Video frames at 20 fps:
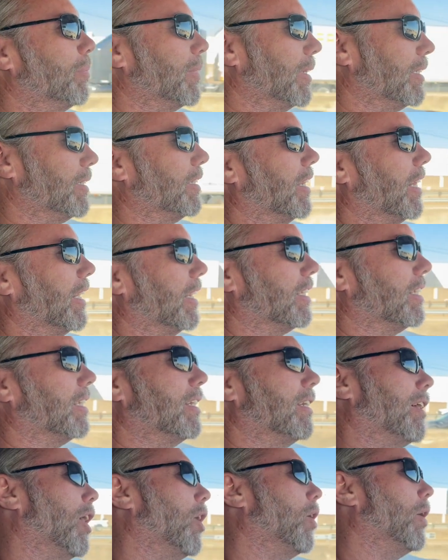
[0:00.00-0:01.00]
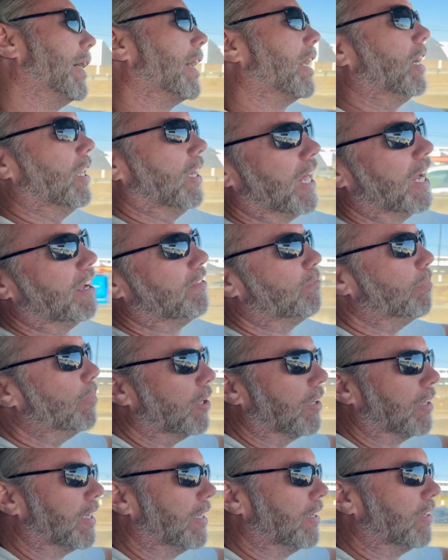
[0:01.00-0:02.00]
but like oh i got a life
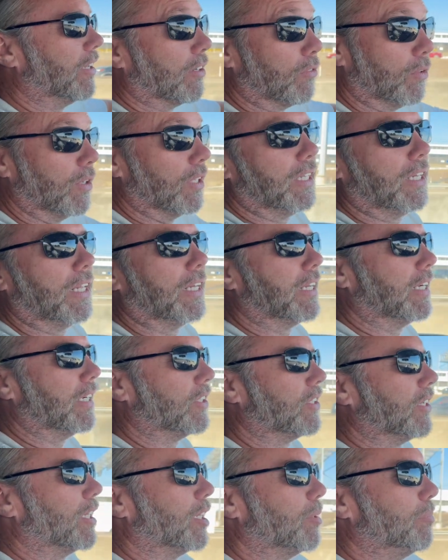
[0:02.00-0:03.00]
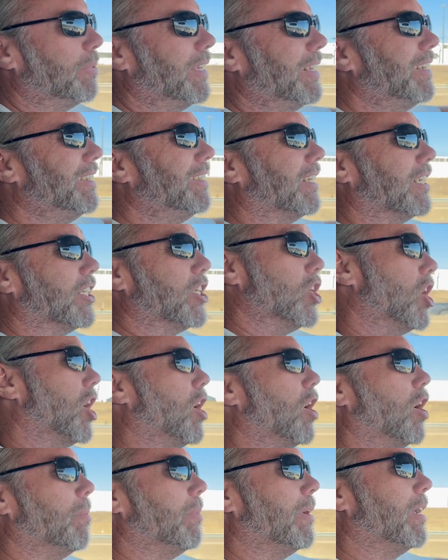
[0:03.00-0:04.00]
book and you're like really like an encyclopedia you're like
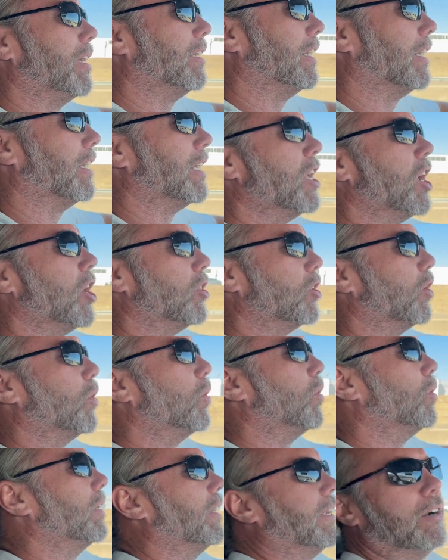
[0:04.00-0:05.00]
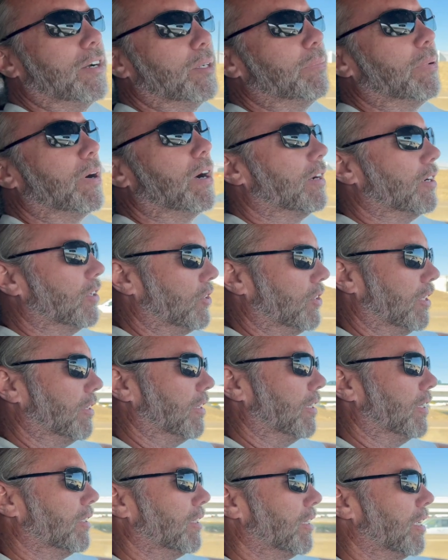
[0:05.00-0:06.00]
no man like the whole harry potter
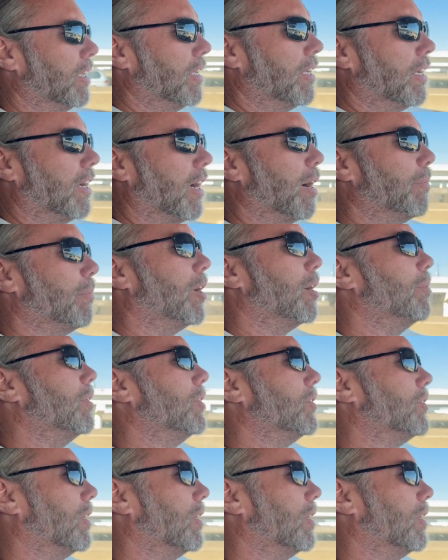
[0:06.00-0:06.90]
series i'm almost